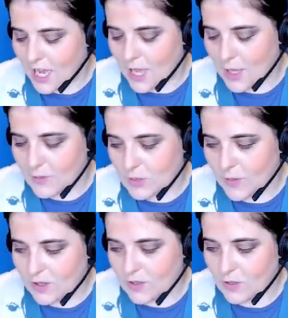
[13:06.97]
uh, so
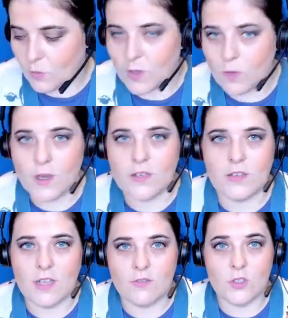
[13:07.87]
i thought well why
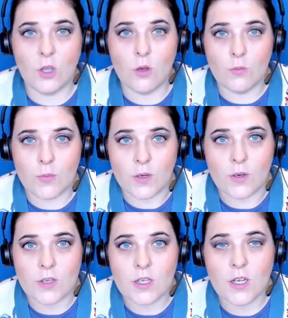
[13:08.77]
not have a
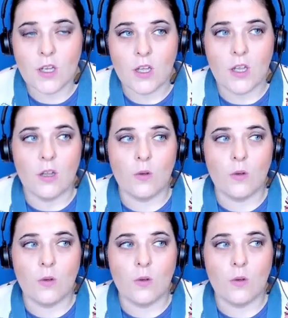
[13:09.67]
notebook mm.